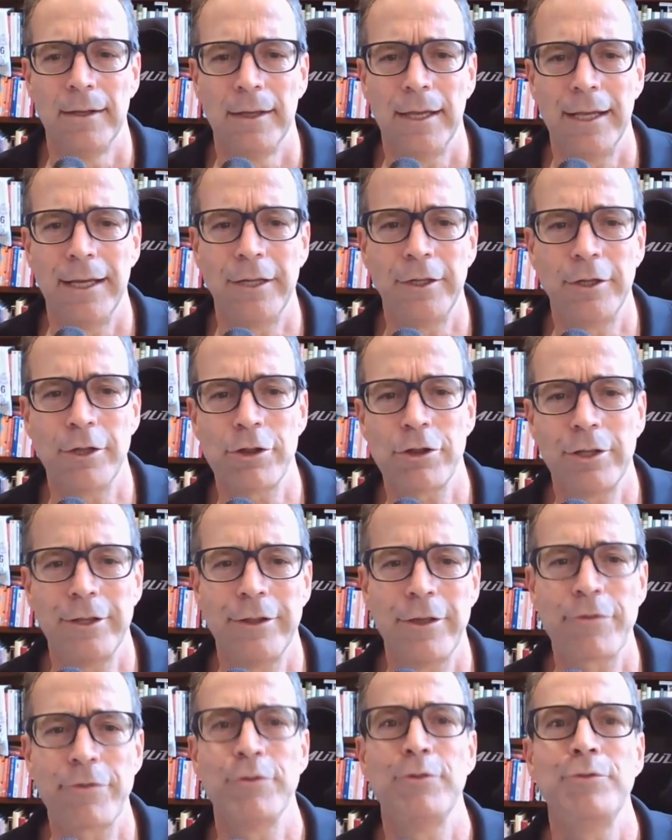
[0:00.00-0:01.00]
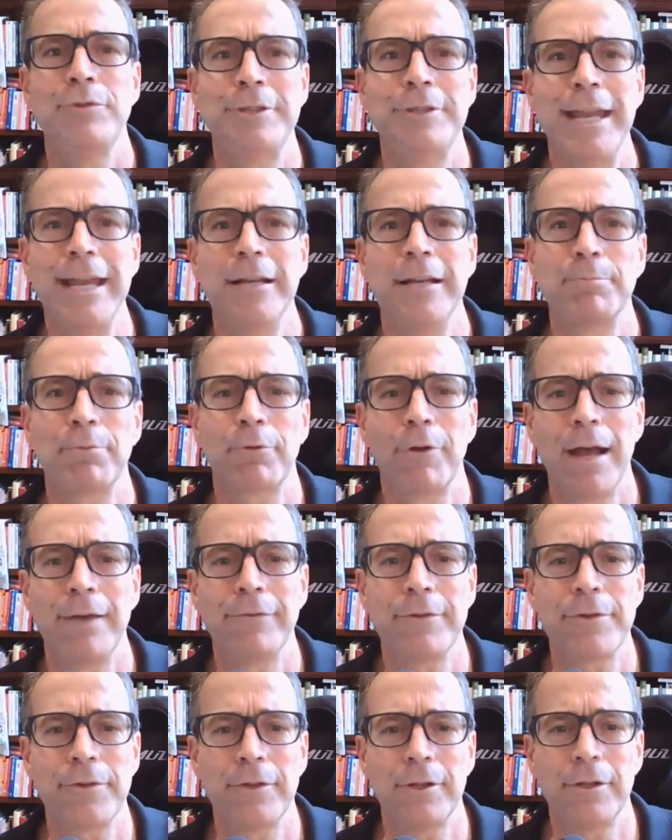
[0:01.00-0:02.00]
And additionally, this new data
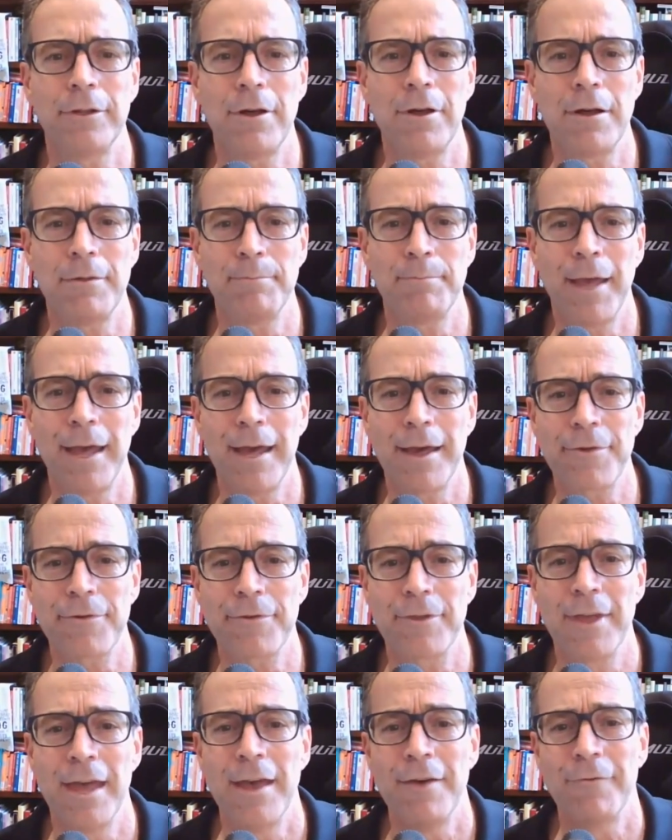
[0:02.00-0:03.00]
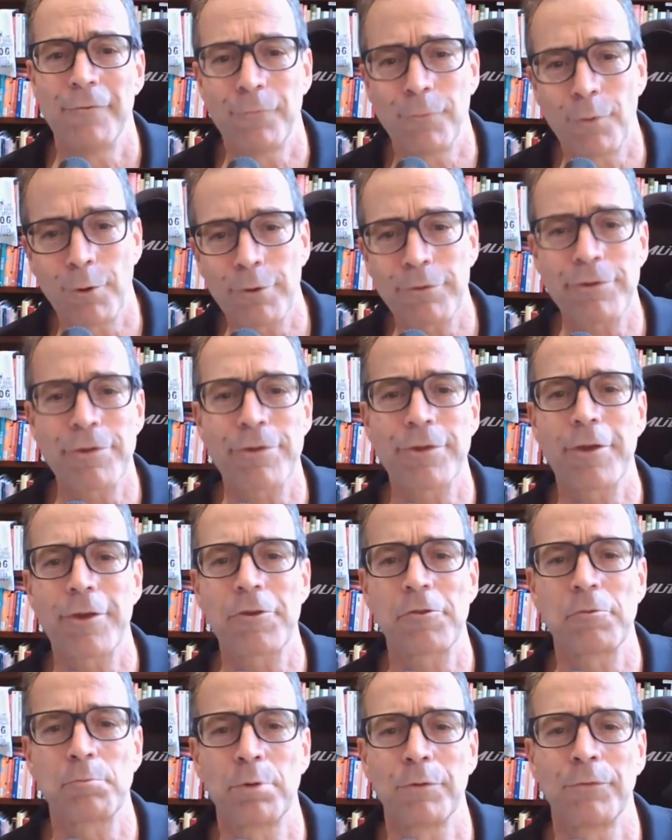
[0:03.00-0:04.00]
privacy law passed forces
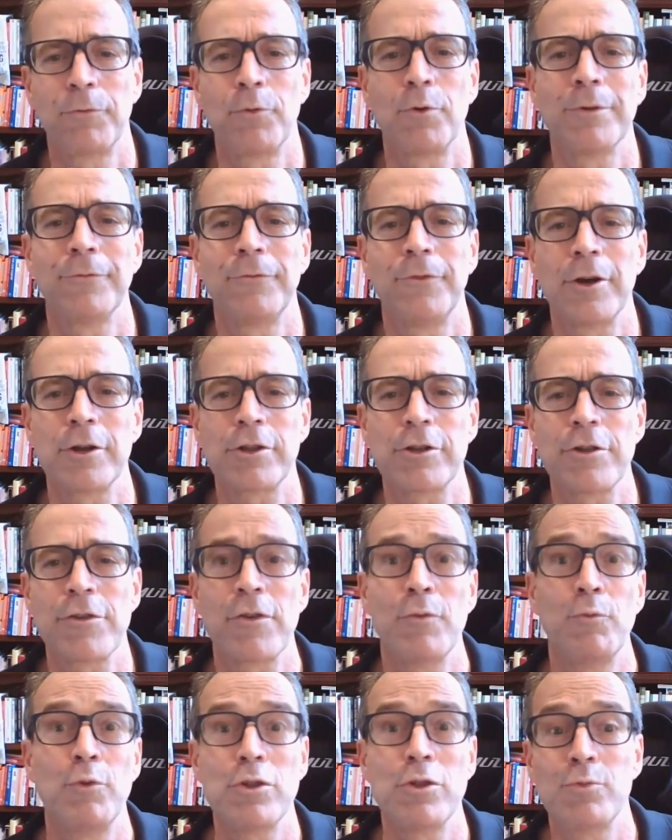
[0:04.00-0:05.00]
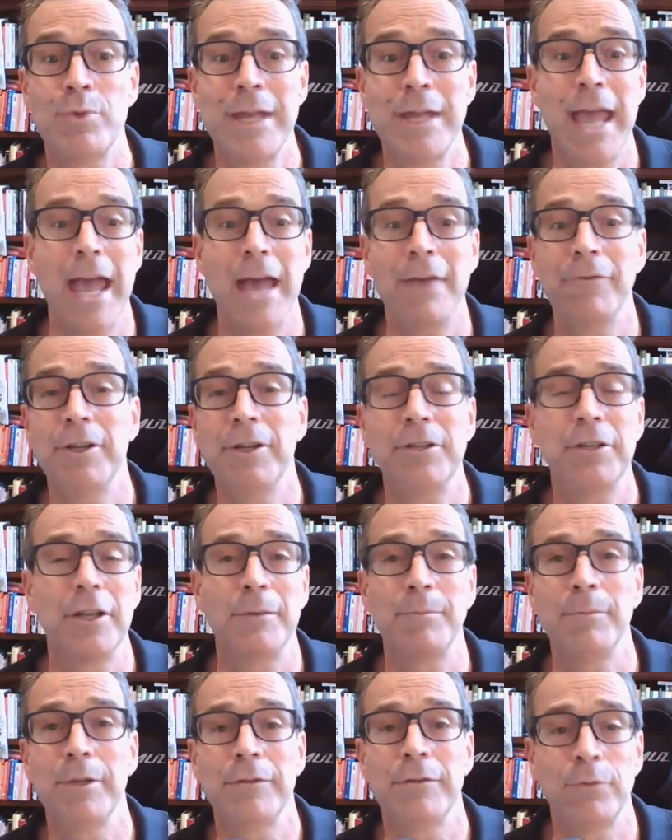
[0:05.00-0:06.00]
us to perform functions which we haven't
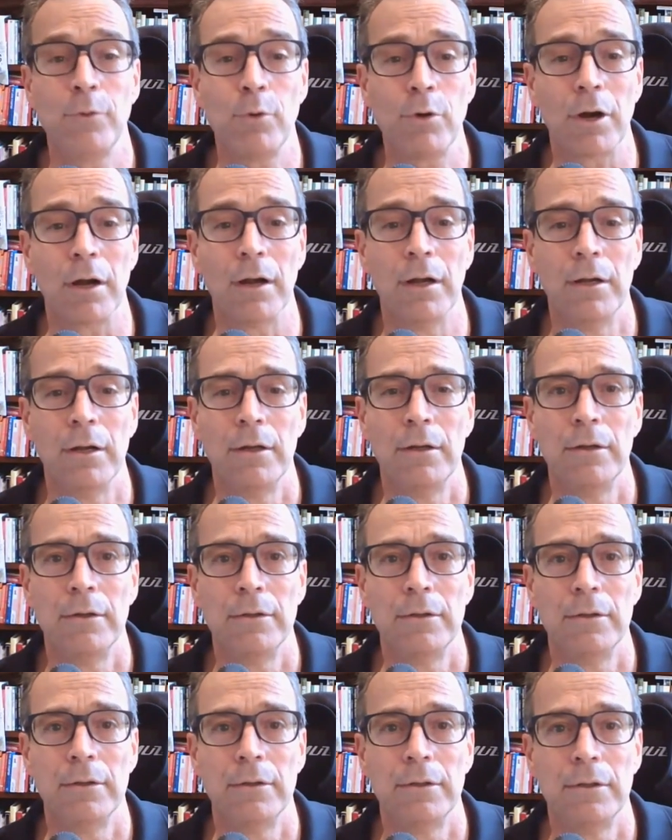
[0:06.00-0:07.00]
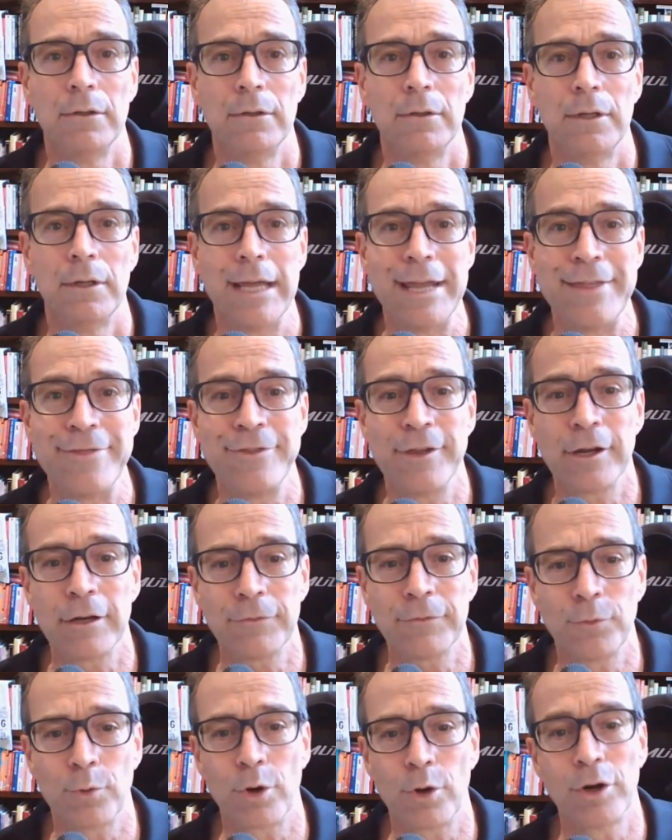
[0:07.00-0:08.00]
done before. And
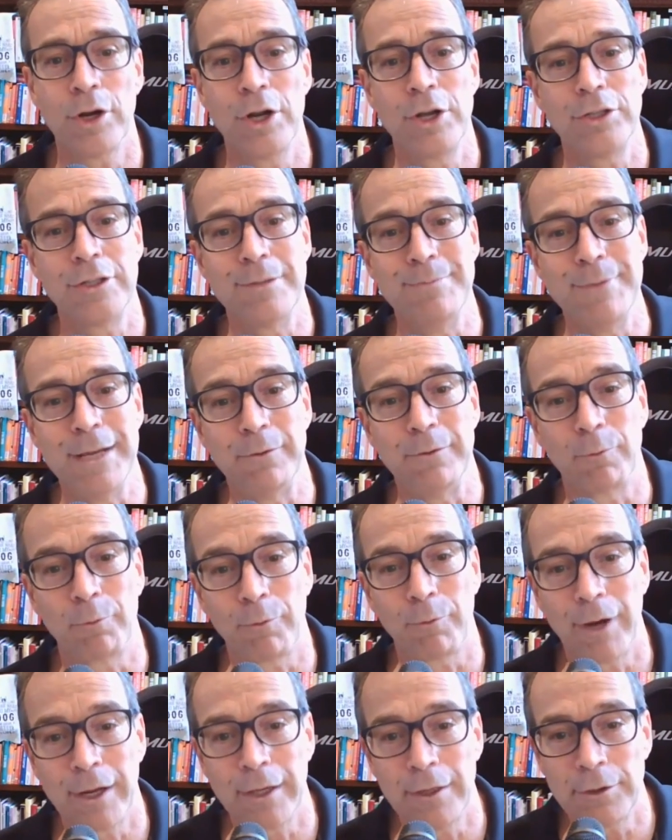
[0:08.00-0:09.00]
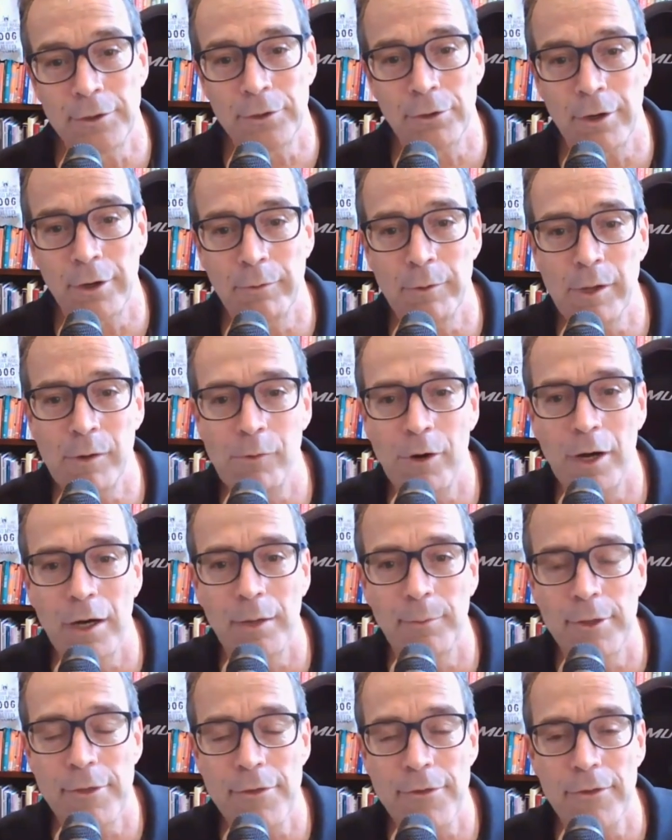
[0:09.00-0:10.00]
therefore, to meet regulatory
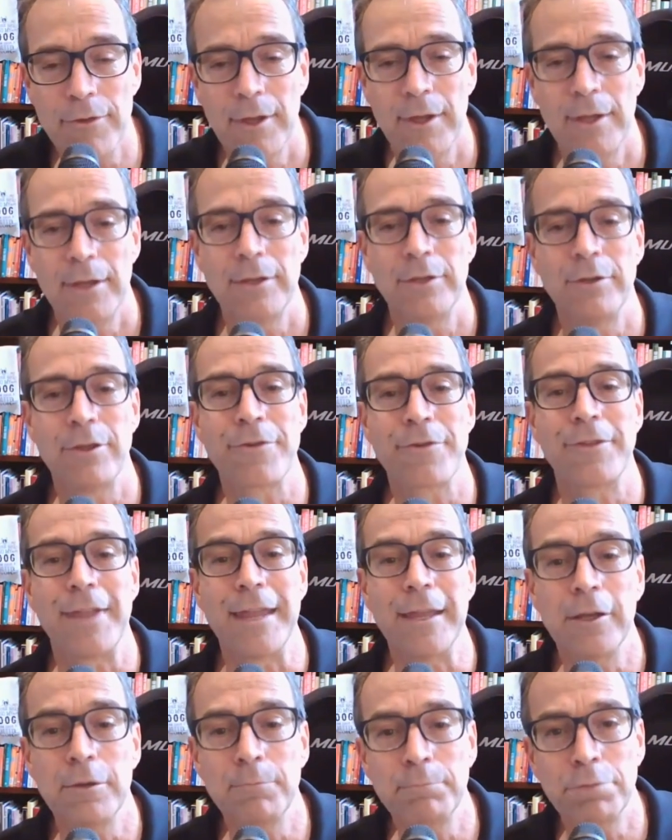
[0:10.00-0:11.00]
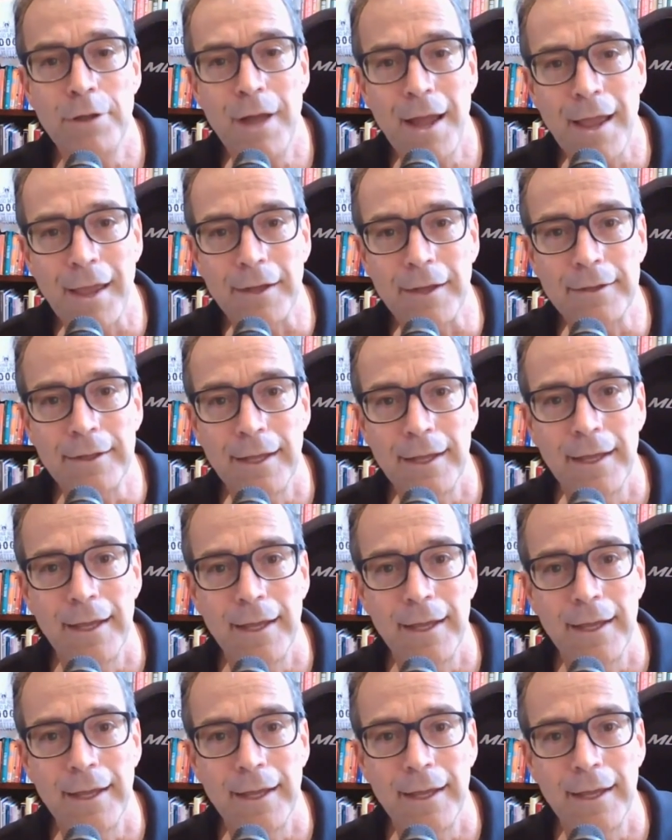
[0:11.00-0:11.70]
requirements, to stay compliant,